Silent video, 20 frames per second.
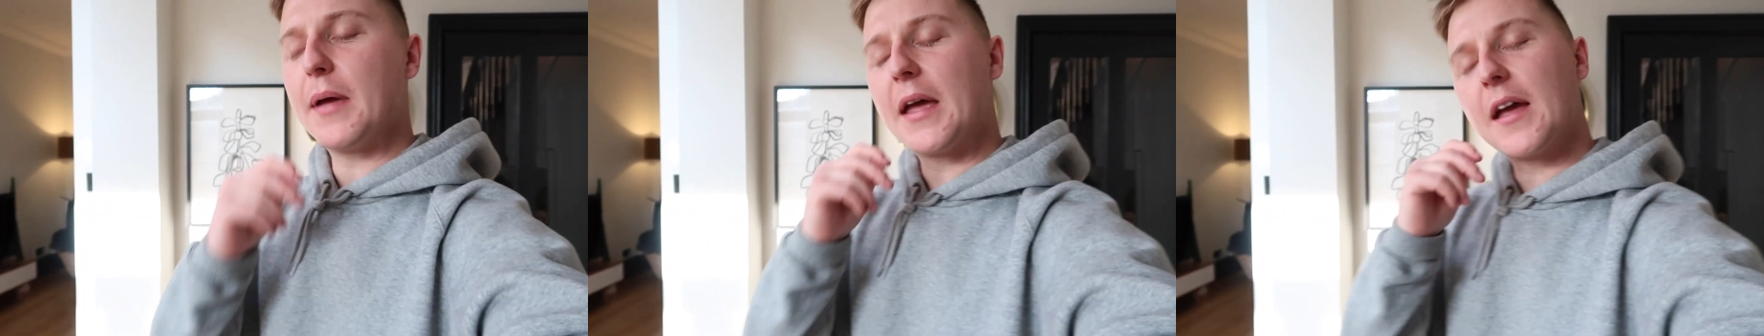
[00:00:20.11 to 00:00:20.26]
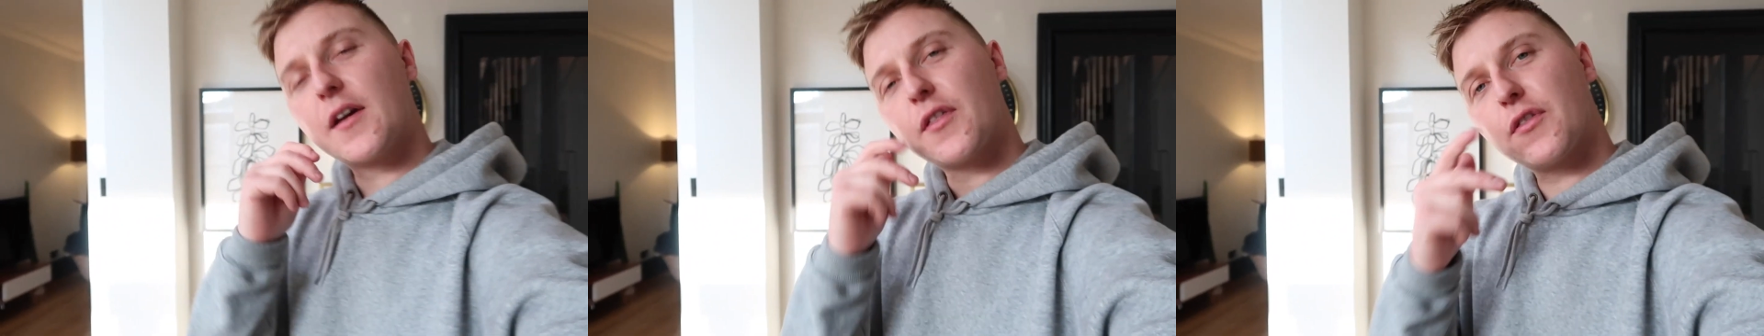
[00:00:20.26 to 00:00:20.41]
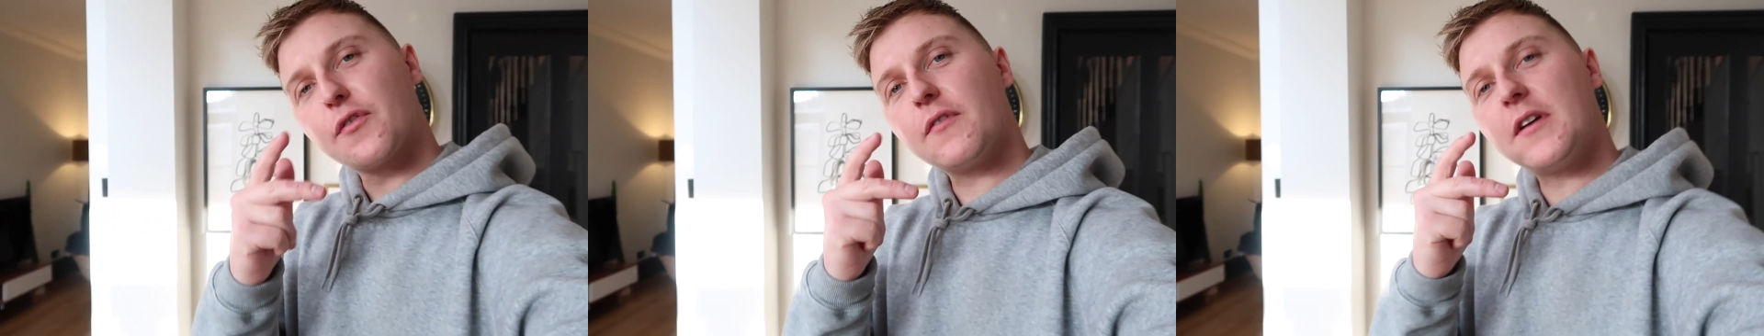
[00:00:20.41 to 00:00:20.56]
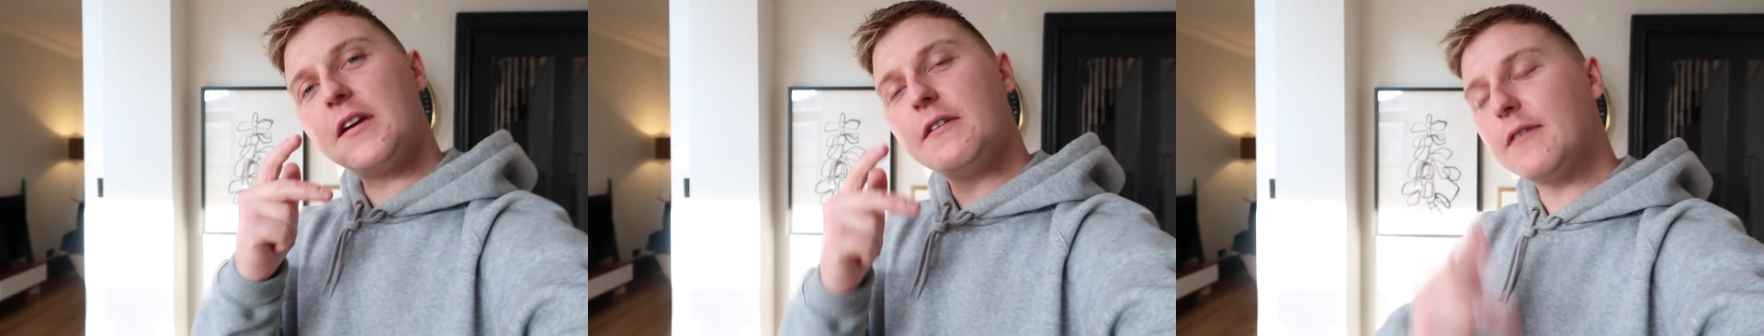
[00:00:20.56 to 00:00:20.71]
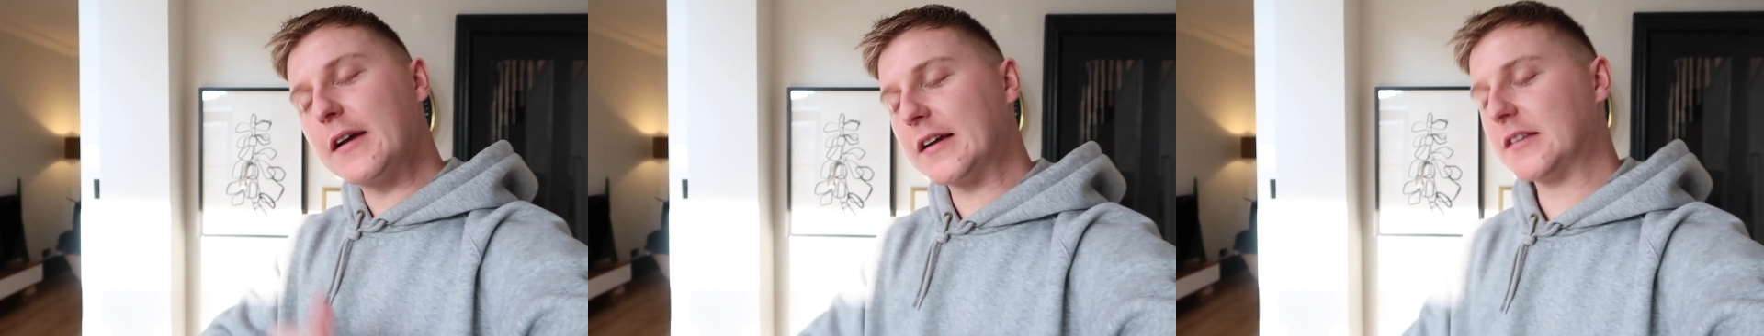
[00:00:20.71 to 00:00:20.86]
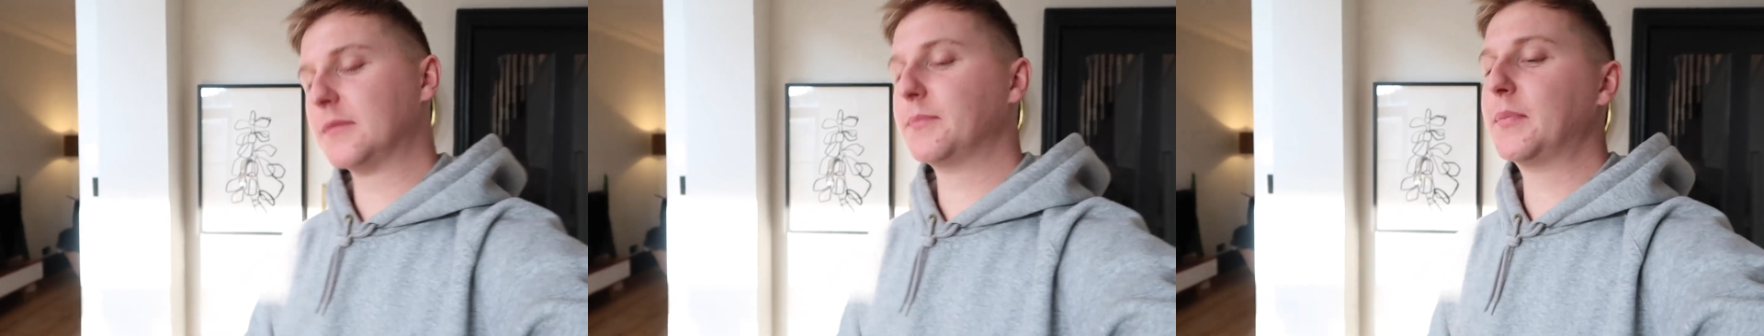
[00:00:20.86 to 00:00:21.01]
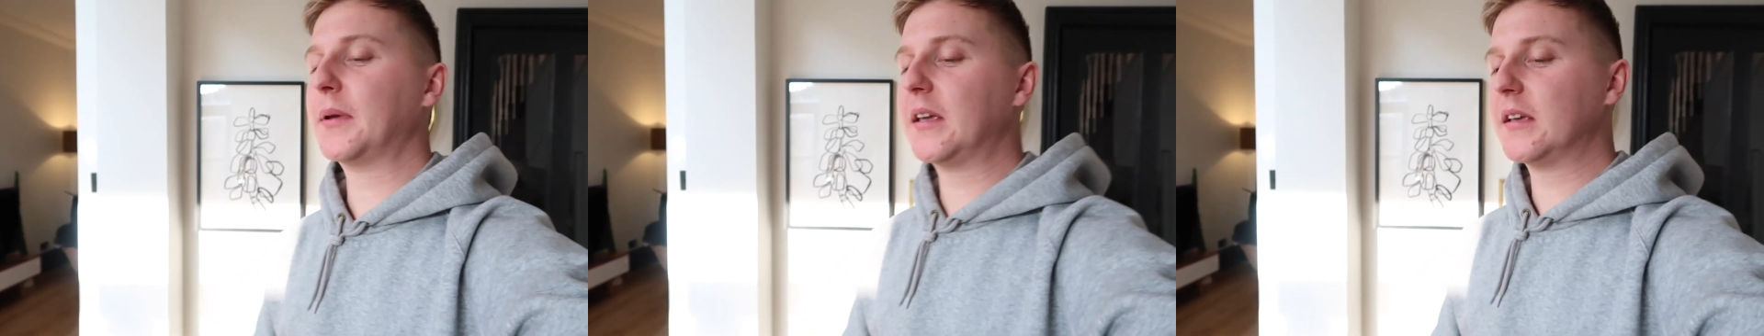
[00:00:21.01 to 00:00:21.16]
pick three
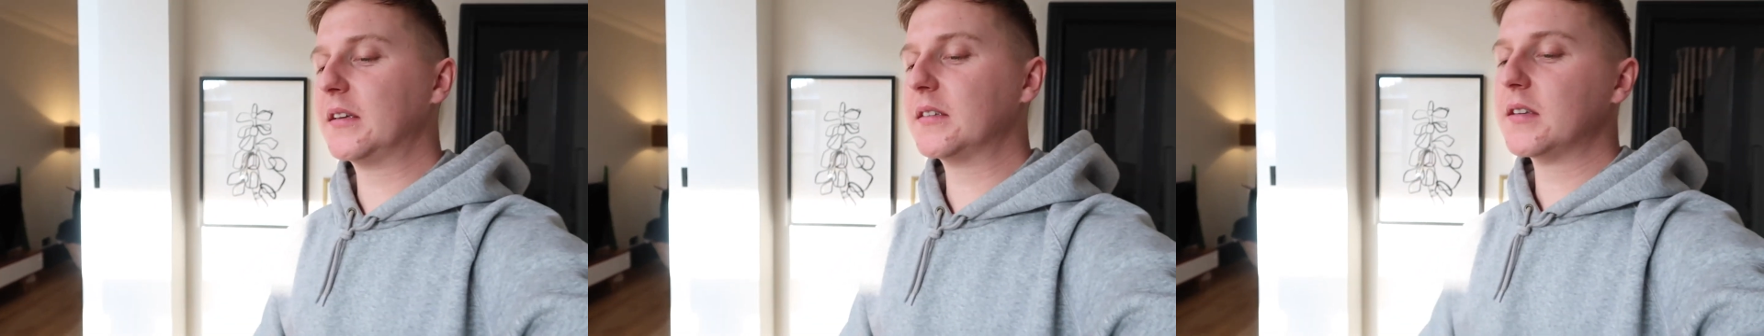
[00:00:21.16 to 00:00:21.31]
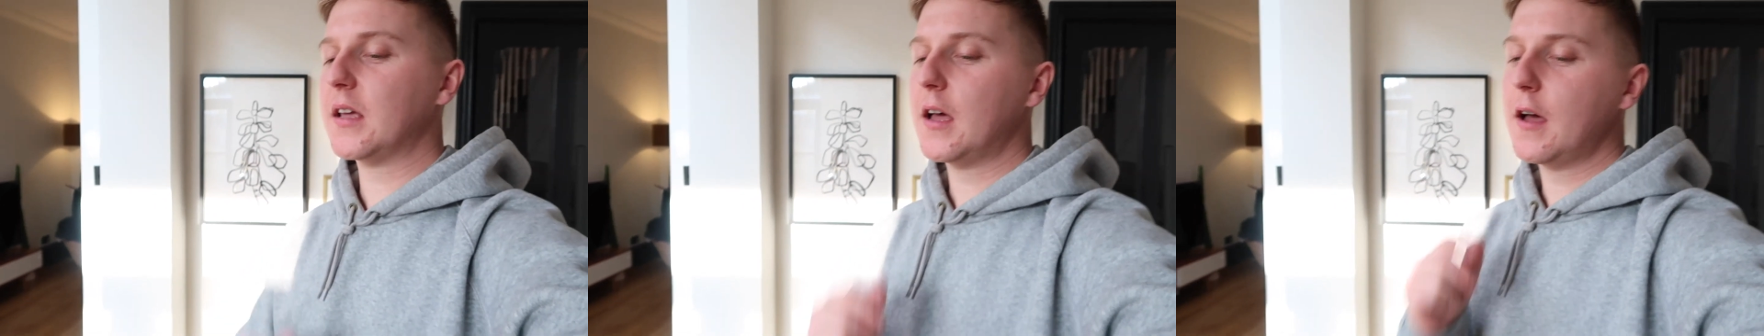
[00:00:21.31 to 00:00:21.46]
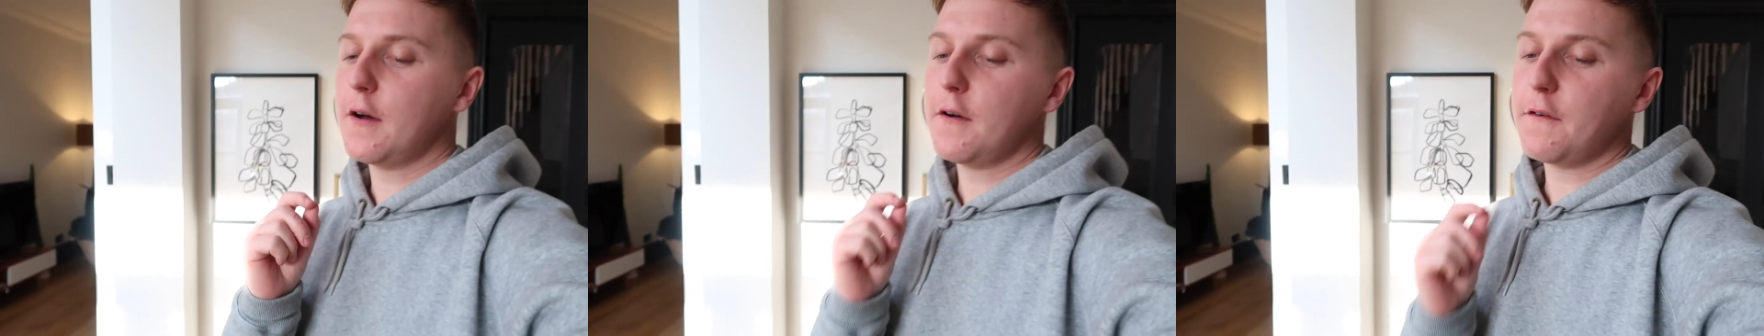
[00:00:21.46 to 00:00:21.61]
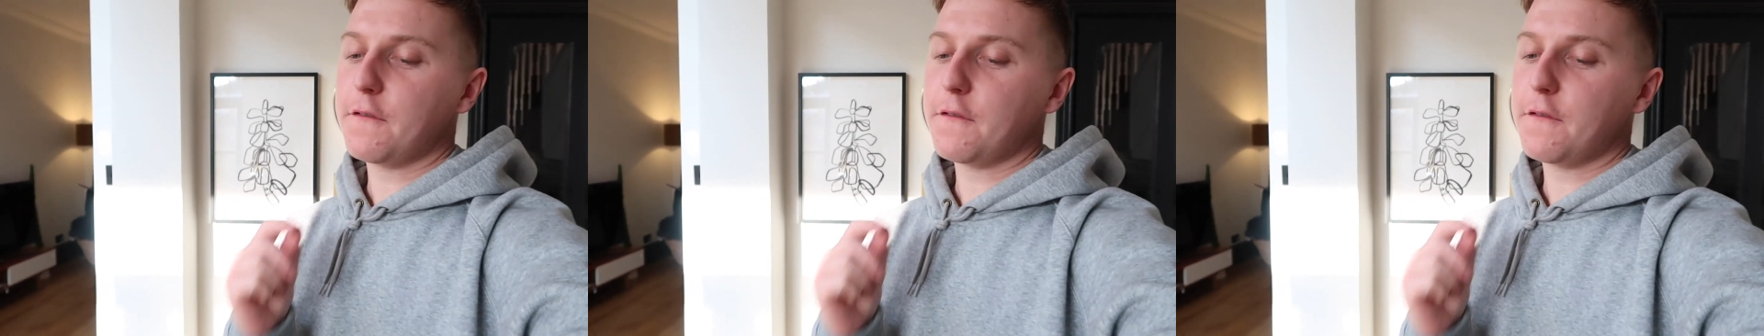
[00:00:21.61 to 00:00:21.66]
recipes